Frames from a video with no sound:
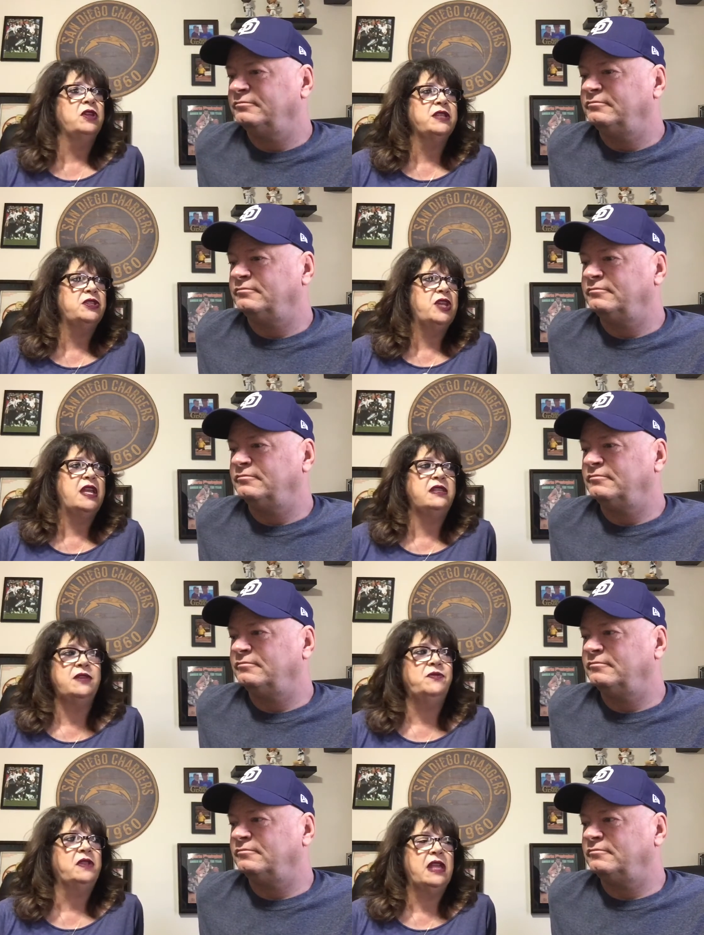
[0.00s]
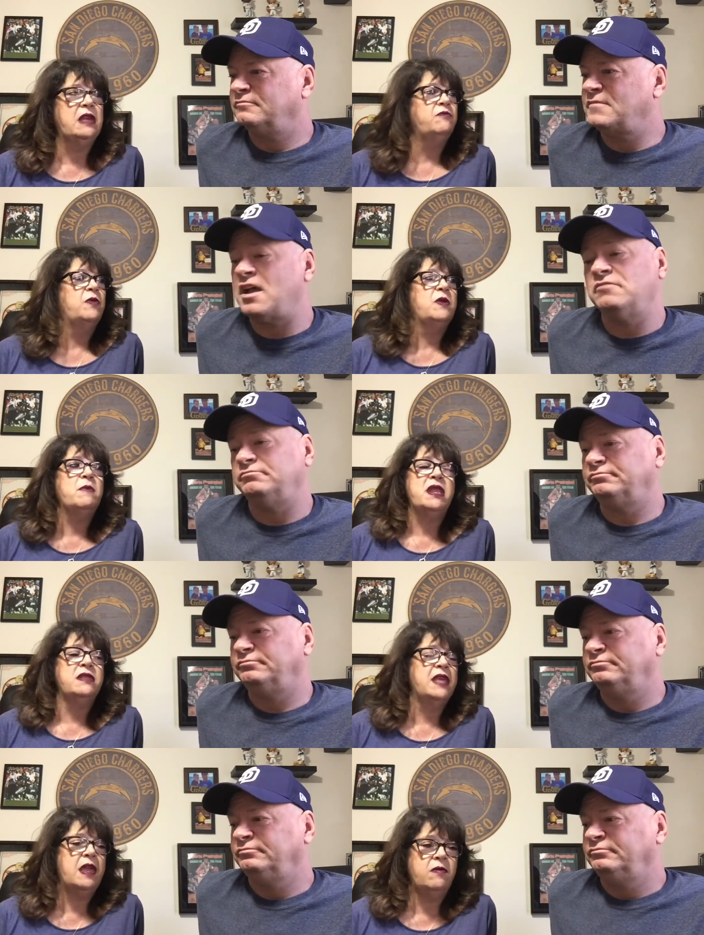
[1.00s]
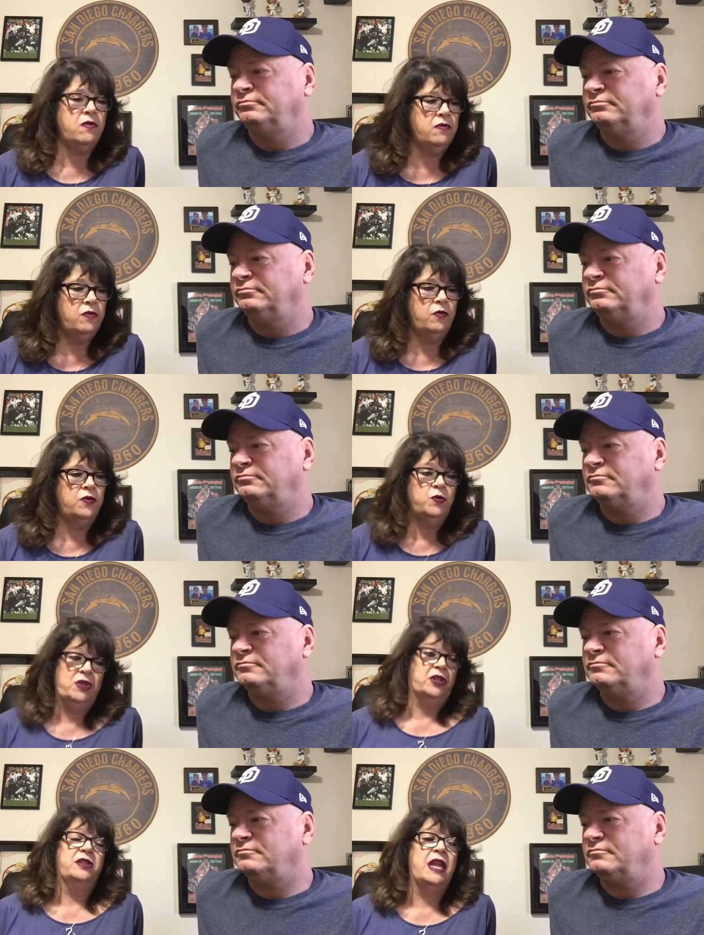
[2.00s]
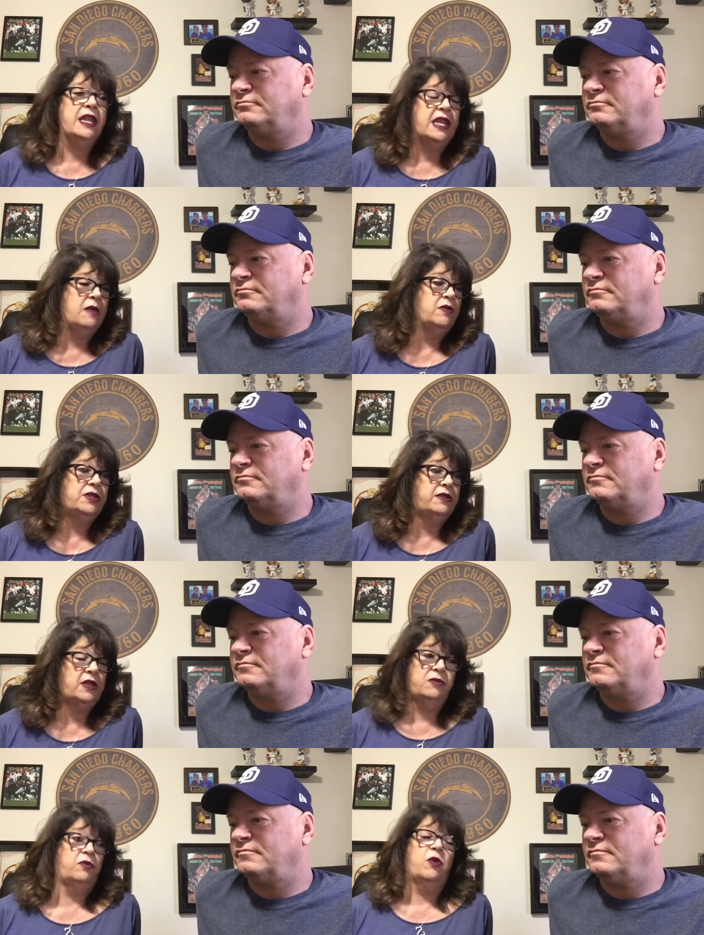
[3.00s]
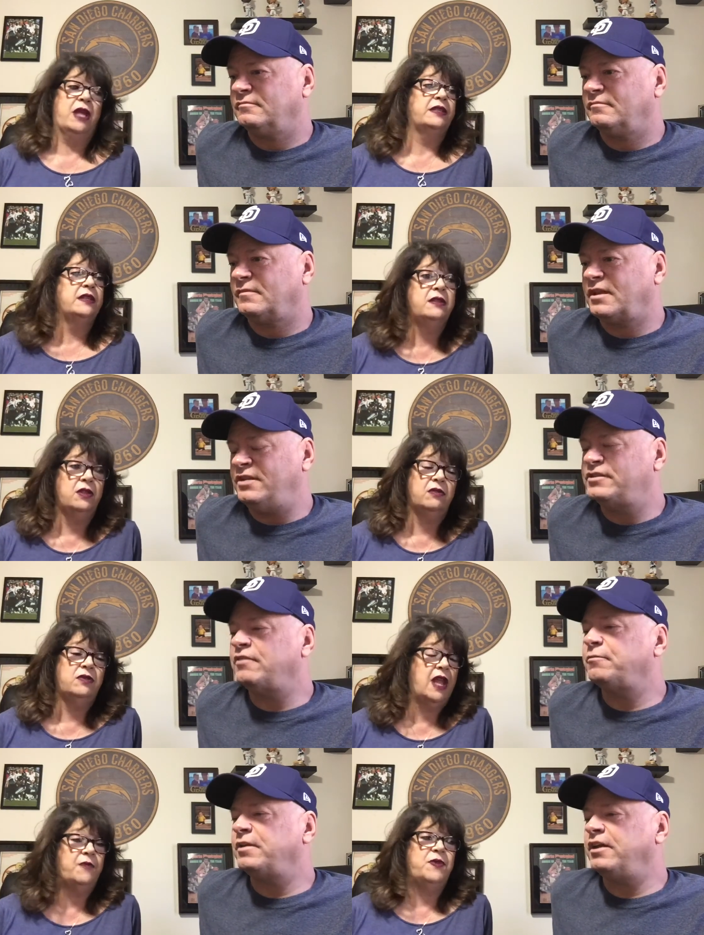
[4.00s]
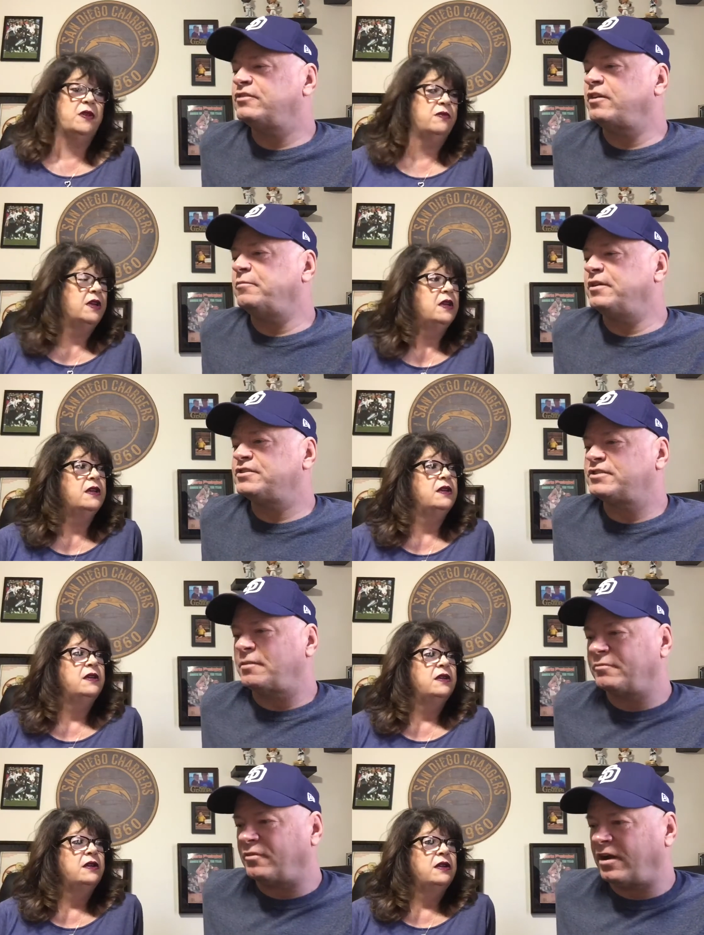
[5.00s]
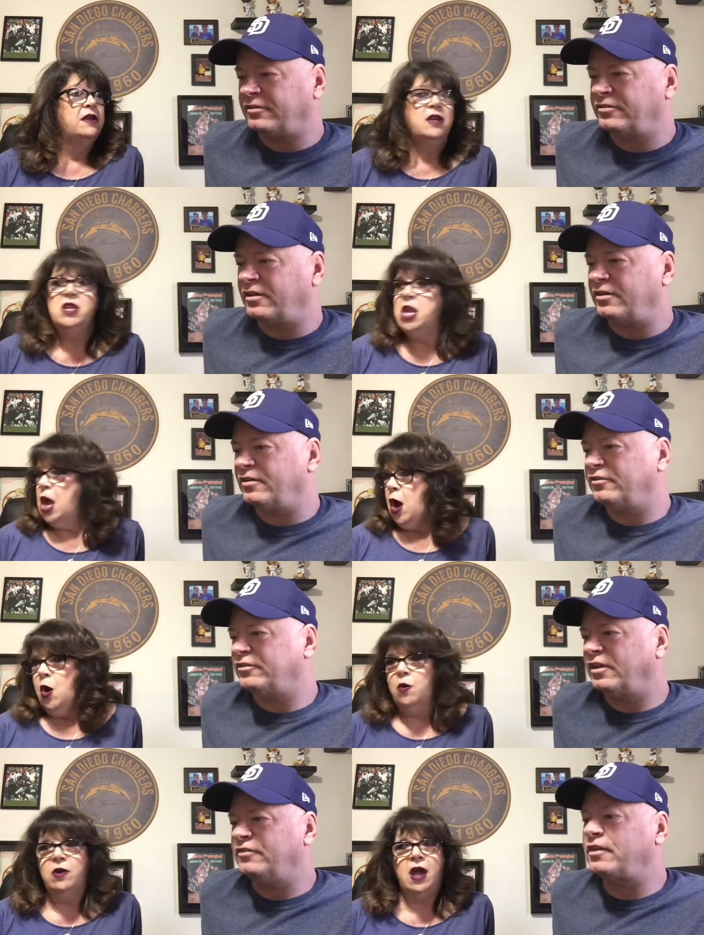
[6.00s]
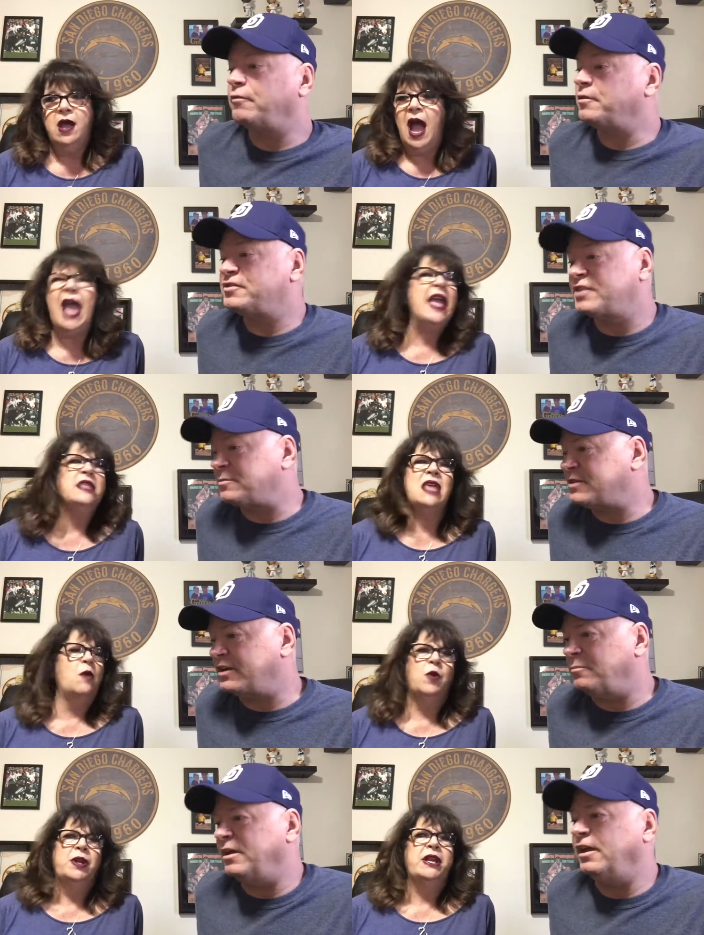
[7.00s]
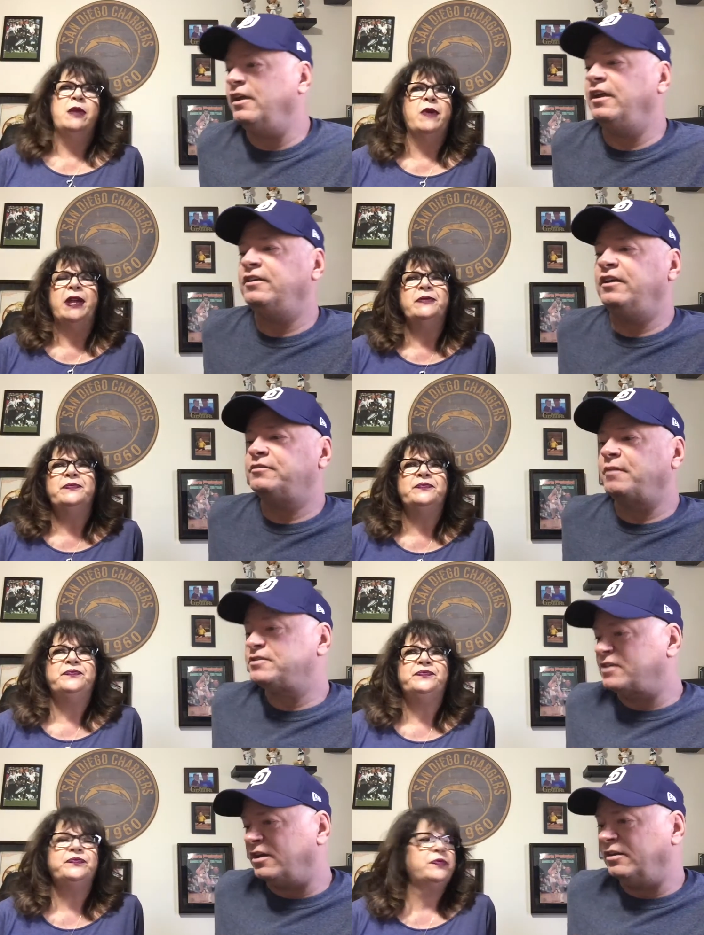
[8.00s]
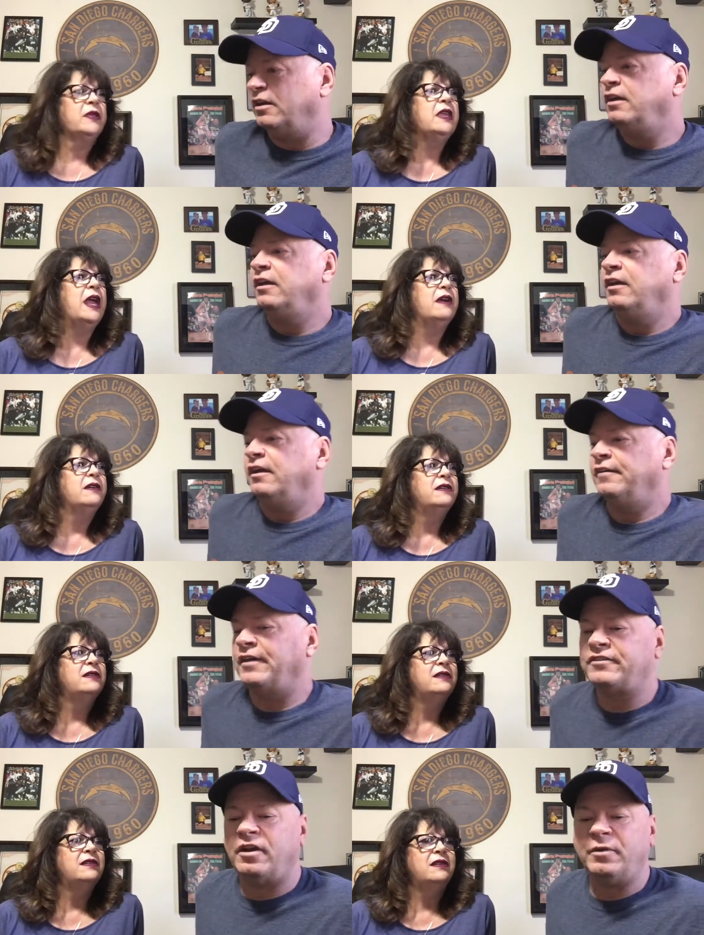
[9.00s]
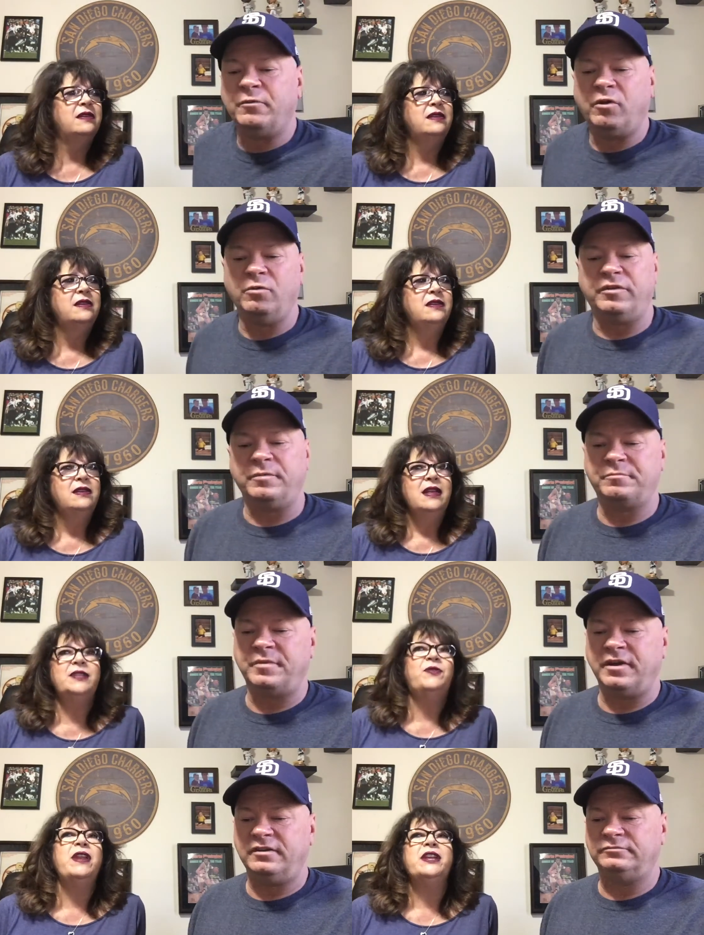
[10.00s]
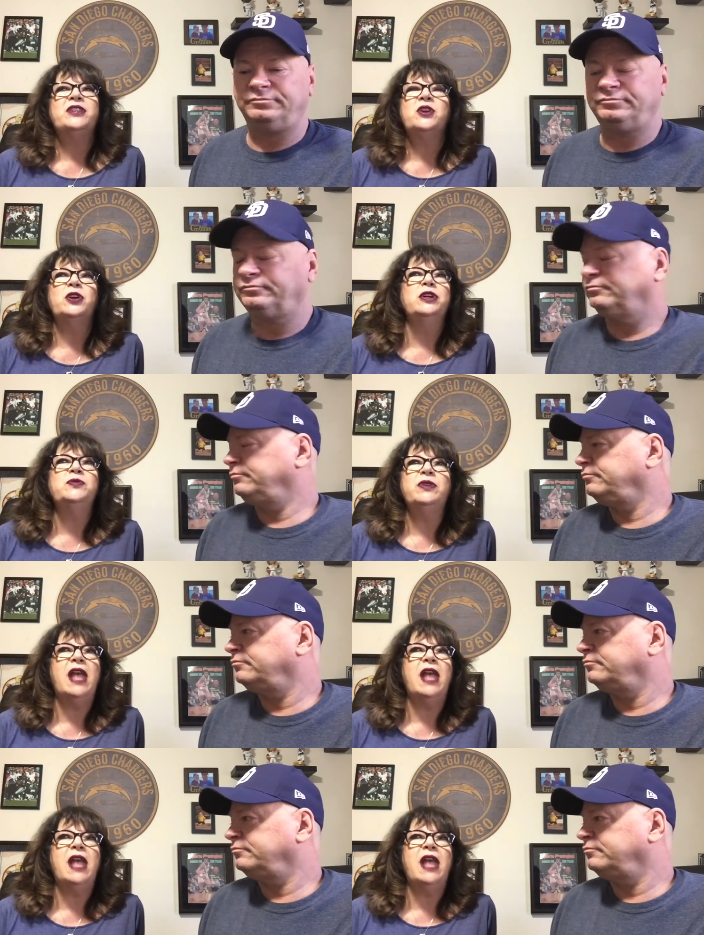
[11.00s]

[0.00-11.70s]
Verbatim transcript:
Speaker 1: looked at Jay differently. He, no. From the minute they we started dating, he was their grandson. He's their never nephew. he's never been a step
Speaker 2: grandson. No, he's, he's never. Been hate that word anyway. He's my son. Yeah, and that's how we roll with it. It's but, funny
Speaker 1: because our girls were